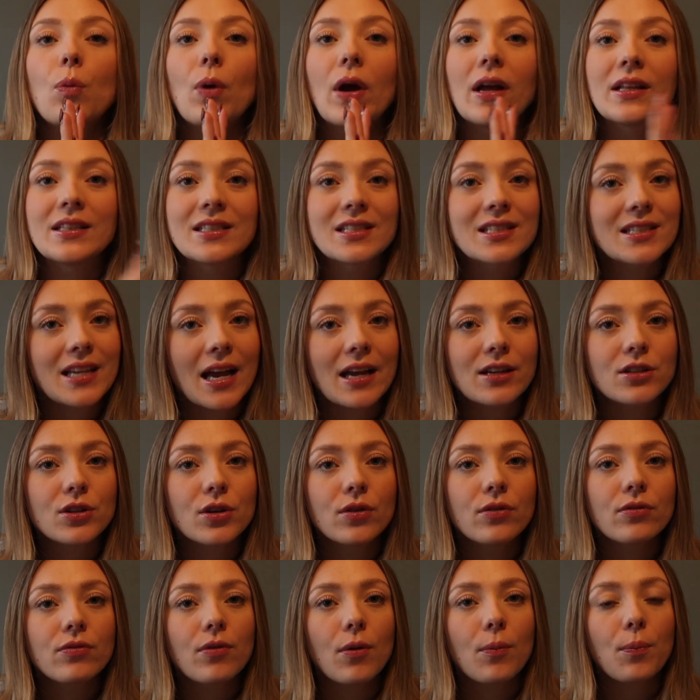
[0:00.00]
Instead
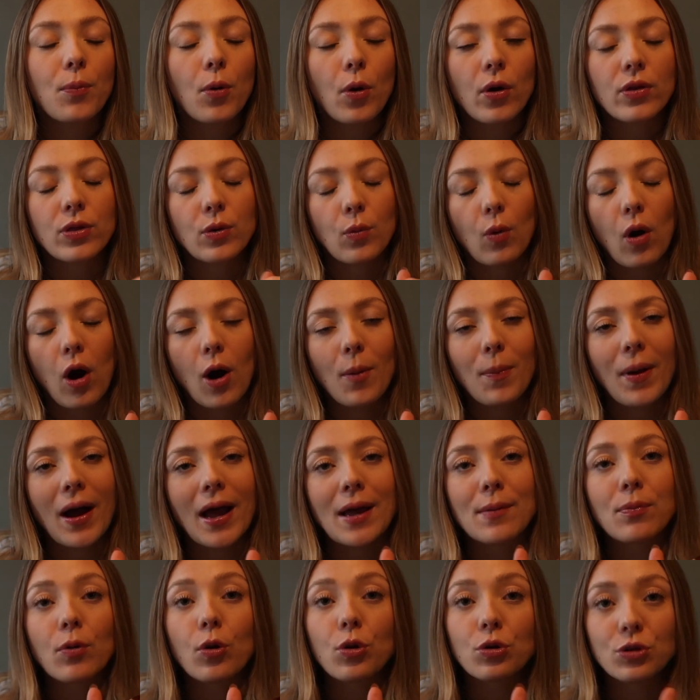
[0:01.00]
of putting the water
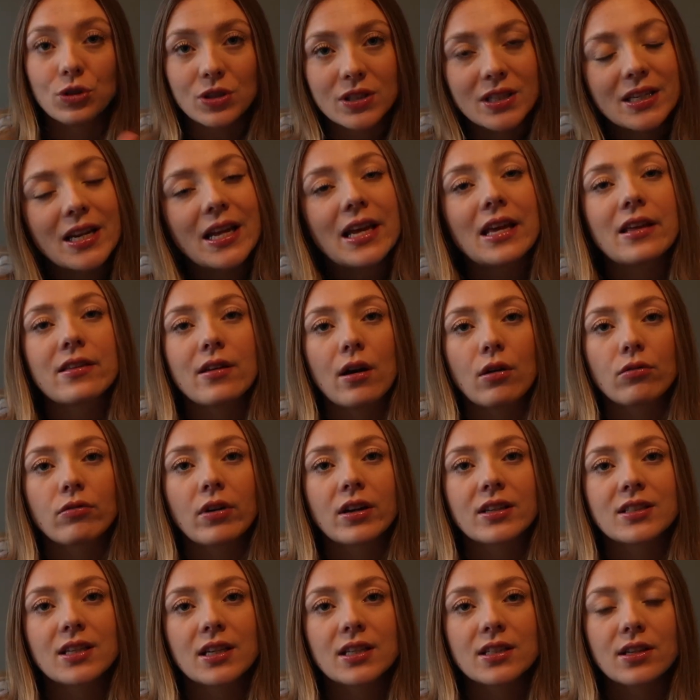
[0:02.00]
pipe underneath our
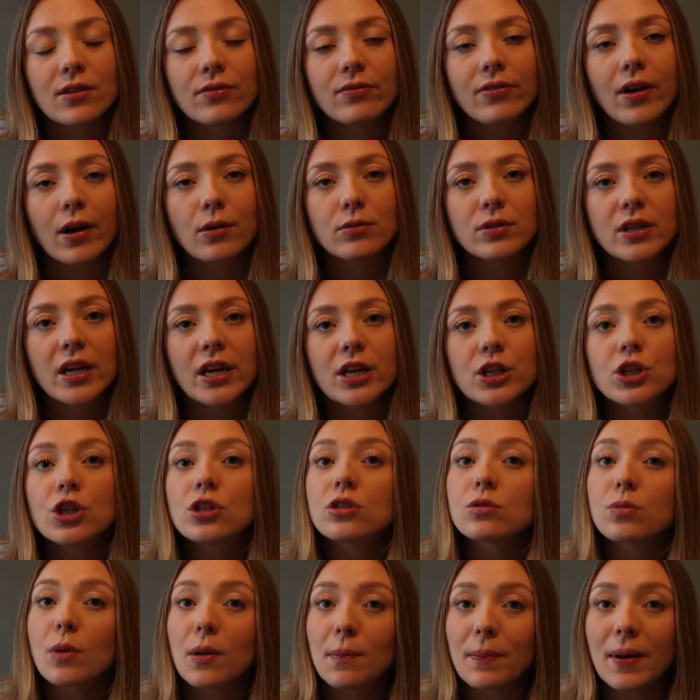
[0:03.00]
existing
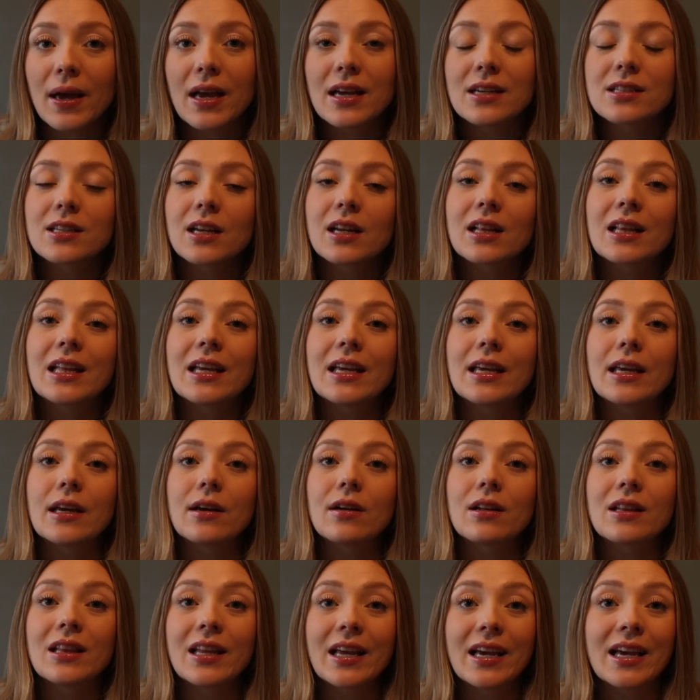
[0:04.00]
foundations, we
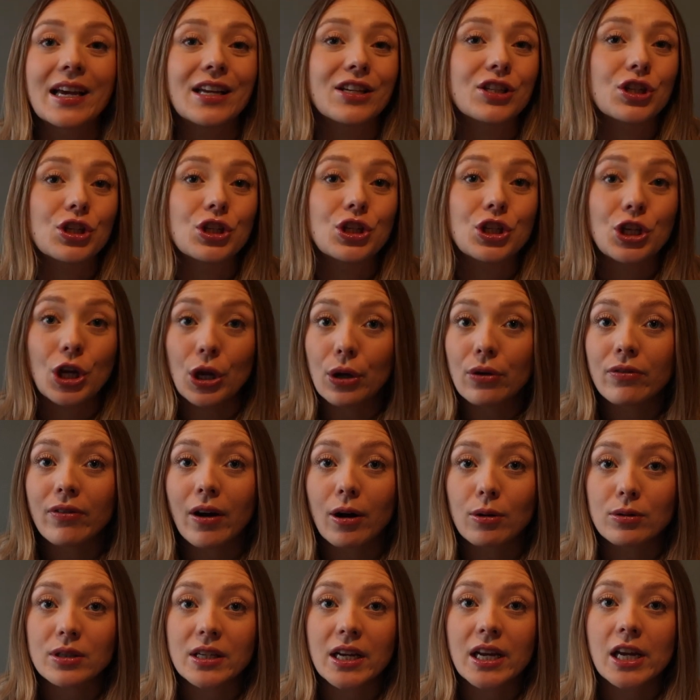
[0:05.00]
basically laid new
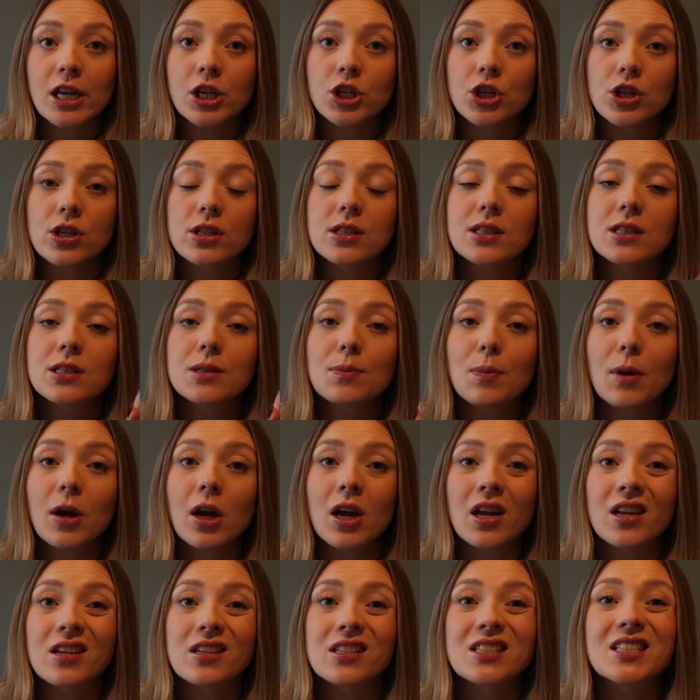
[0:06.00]
foundations,
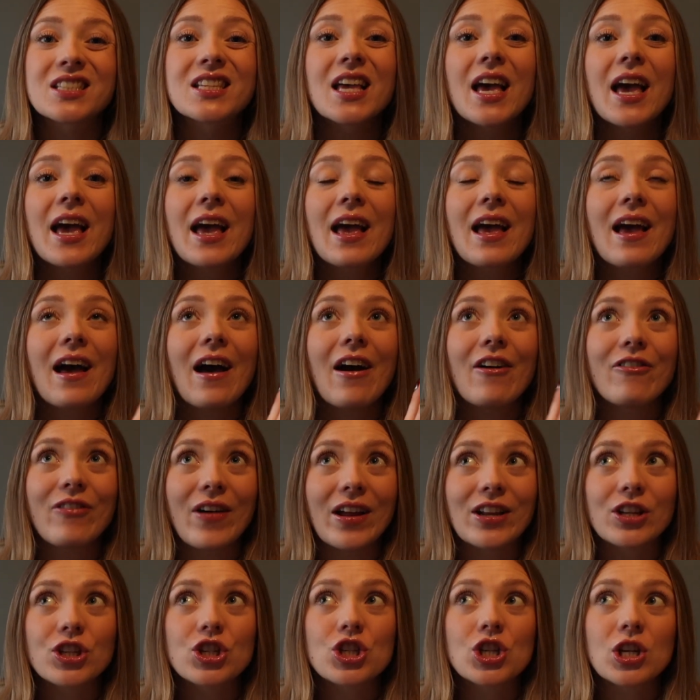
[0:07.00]
because
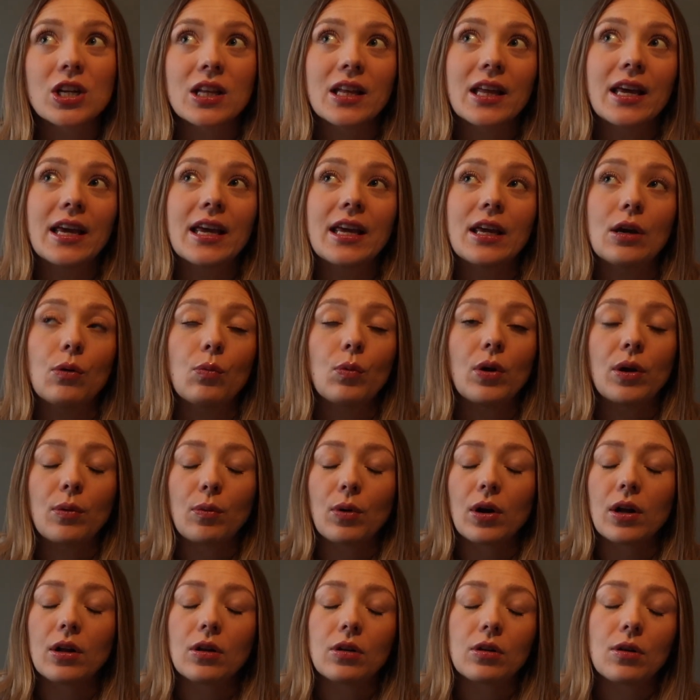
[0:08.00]
eventually we
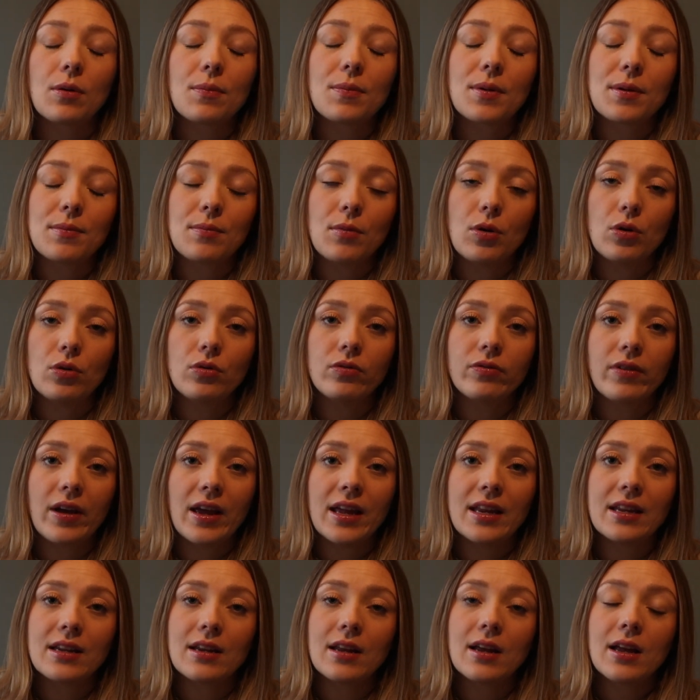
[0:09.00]
will be
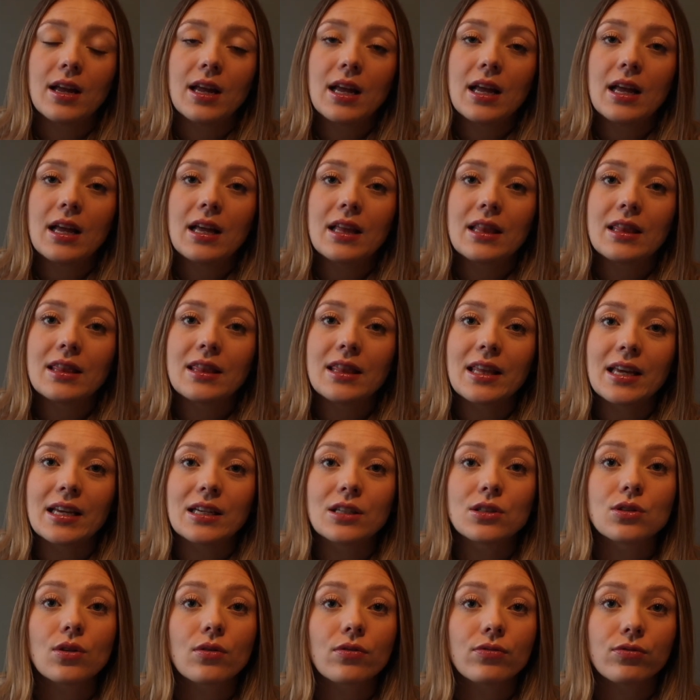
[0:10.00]
moving
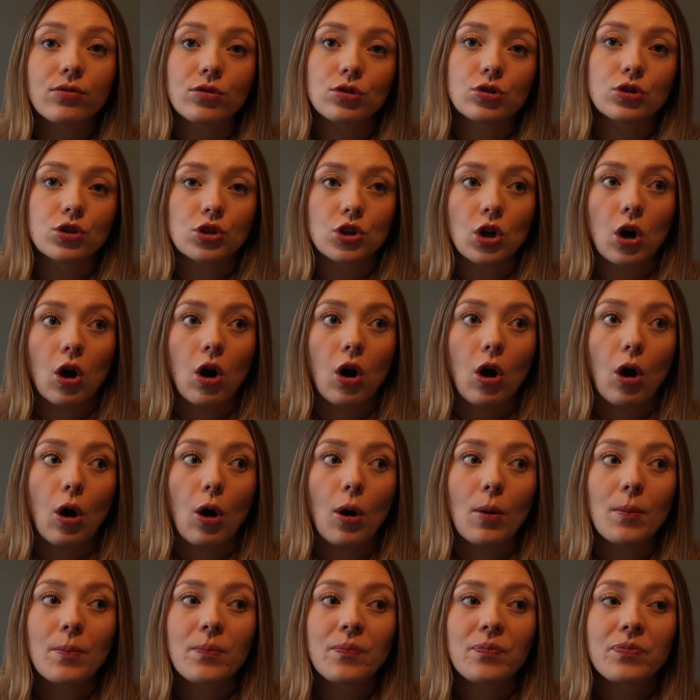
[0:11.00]
this front
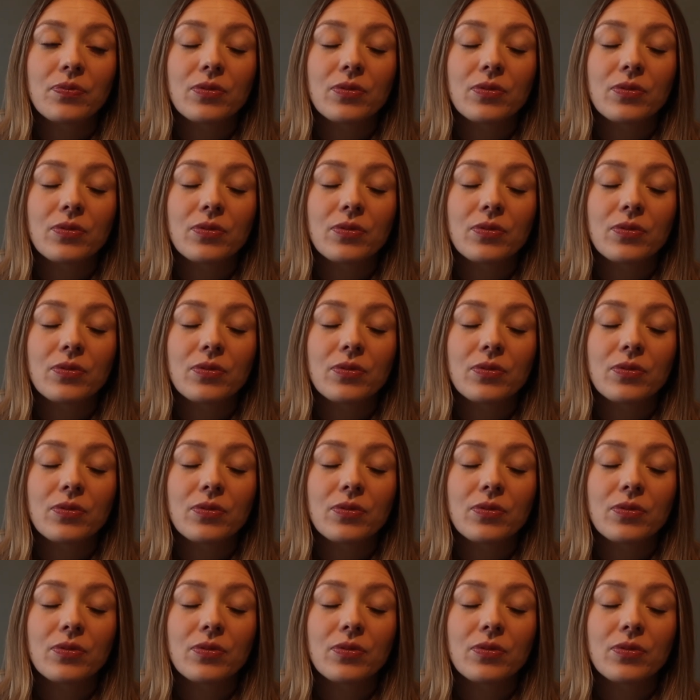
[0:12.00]
door